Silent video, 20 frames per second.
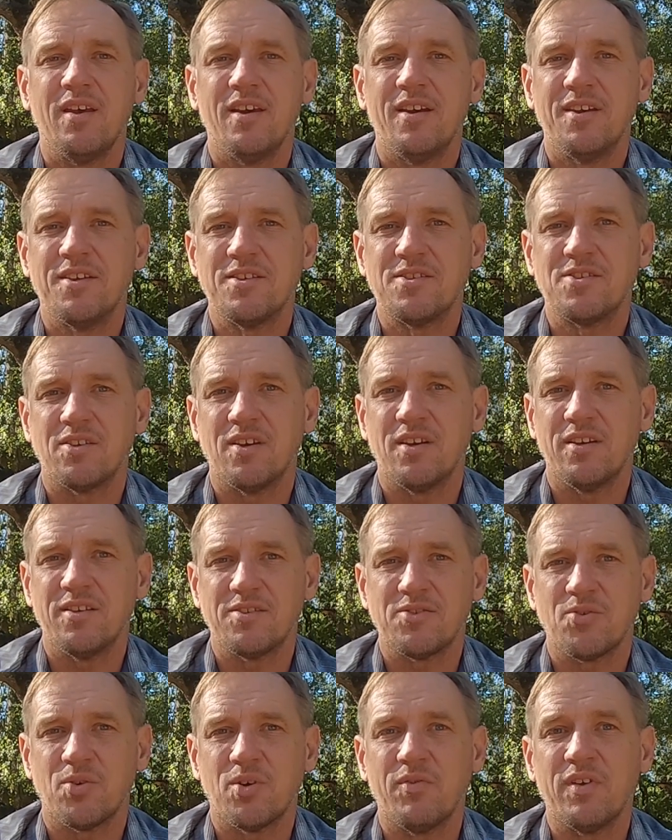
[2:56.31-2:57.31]
is
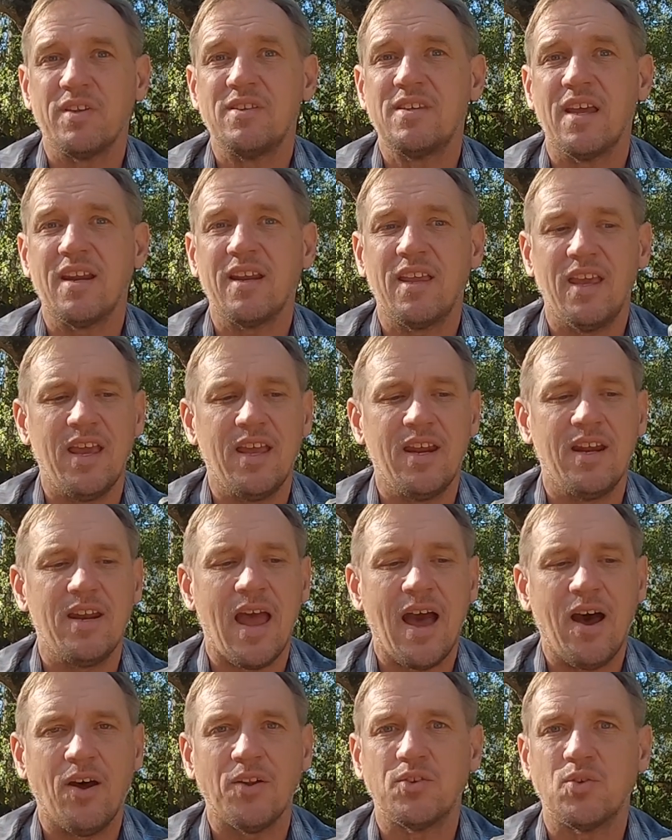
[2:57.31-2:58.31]
sort of a dedicated
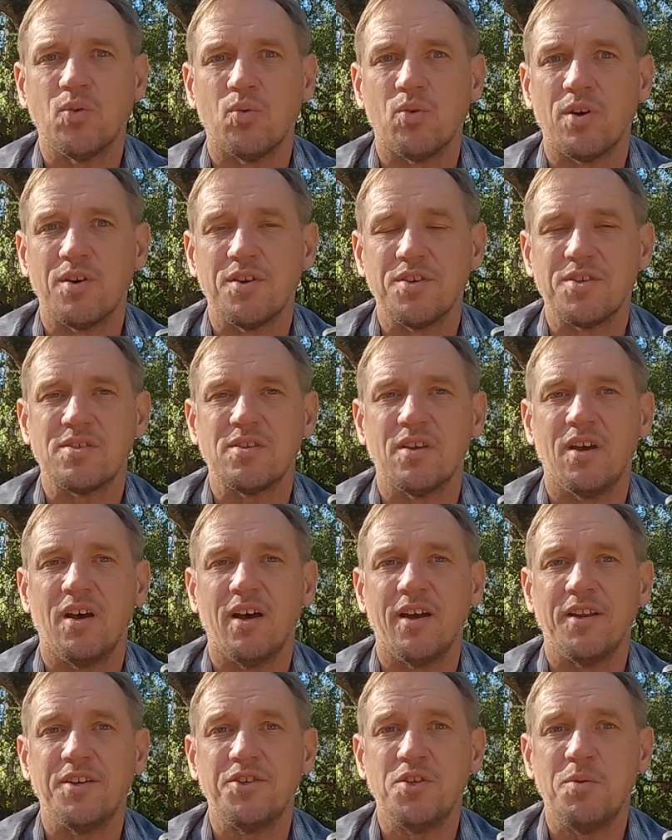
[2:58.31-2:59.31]
outdoors
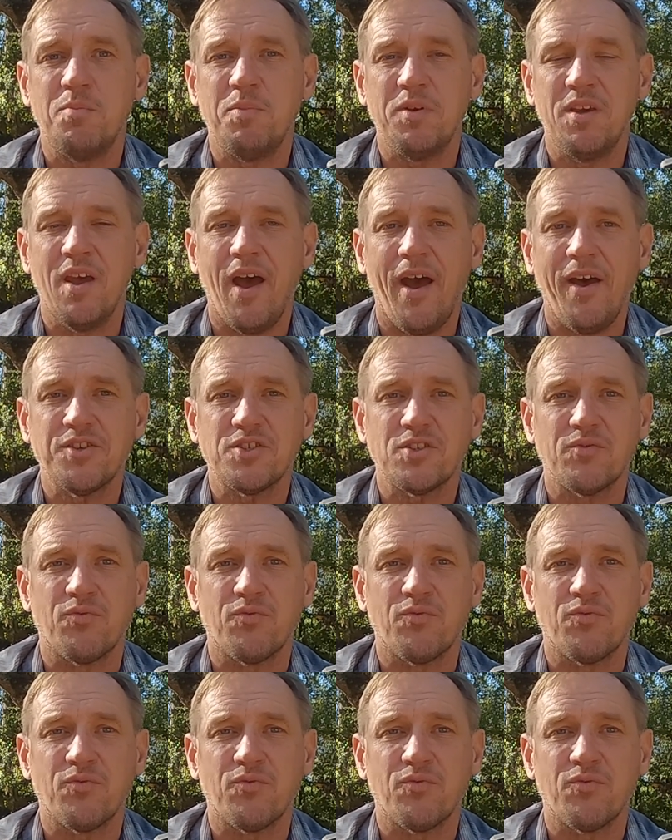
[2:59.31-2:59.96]
uh, GPS